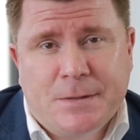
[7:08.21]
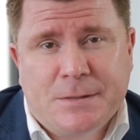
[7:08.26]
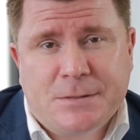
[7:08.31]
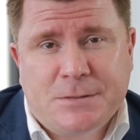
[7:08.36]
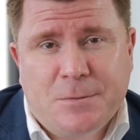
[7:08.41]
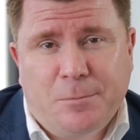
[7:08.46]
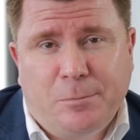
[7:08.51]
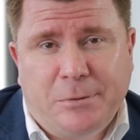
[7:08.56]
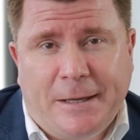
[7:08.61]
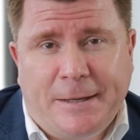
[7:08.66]

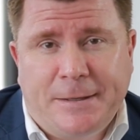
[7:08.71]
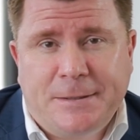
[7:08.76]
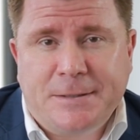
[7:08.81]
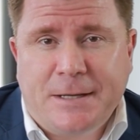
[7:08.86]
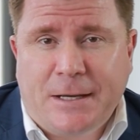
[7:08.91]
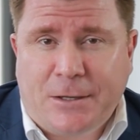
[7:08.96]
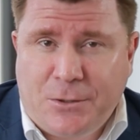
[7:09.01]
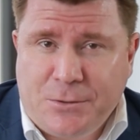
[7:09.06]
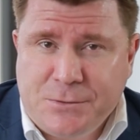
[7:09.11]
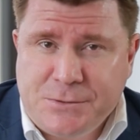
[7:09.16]
to blend
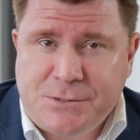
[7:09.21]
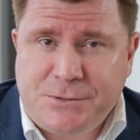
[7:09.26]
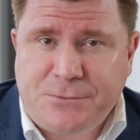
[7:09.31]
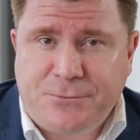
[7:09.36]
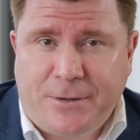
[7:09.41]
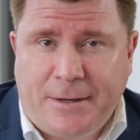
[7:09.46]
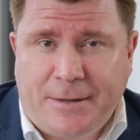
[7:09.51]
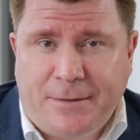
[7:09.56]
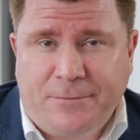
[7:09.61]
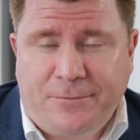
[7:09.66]
a
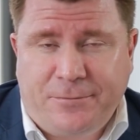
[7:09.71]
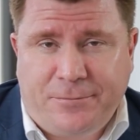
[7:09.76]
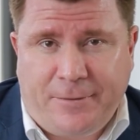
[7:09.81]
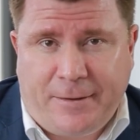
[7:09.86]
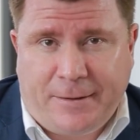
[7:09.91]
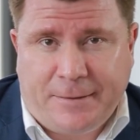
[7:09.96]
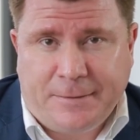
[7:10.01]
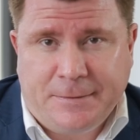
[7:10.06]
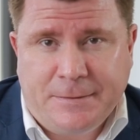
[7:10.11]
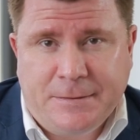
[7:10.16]
concentrated
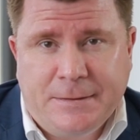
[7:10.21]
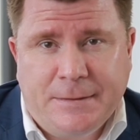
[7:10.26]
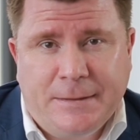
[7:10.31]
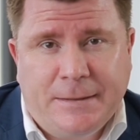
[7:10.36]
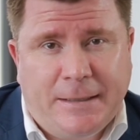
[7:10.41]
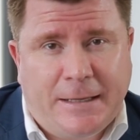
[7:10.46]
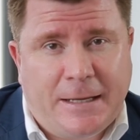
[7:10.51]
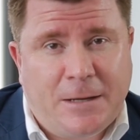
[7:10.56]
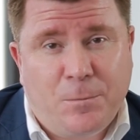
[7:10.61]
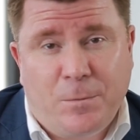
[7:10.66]
fund
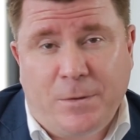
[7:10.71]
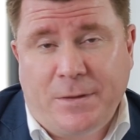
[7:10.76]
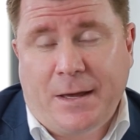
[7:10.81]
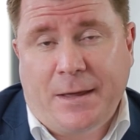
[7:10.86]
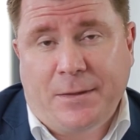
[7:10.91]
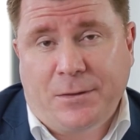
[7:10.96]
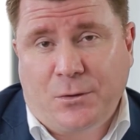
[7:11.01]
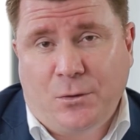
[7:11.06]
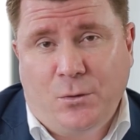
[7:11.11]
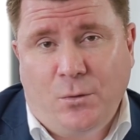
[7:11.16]
in with
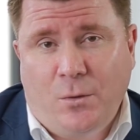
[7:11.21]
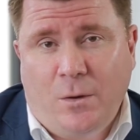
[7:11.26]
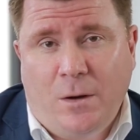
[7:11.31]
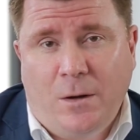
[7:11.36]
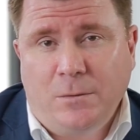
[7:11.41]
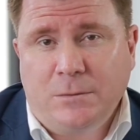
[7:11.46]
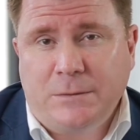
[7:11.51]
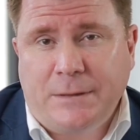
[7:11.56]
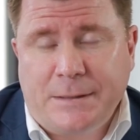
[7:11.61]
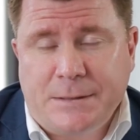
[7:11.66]
other core
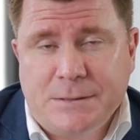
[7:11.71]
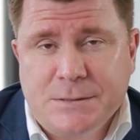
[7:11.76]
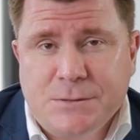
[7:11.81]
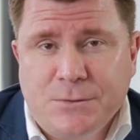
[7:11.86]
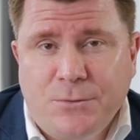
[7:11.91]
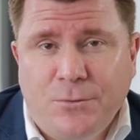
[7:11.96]
holdings,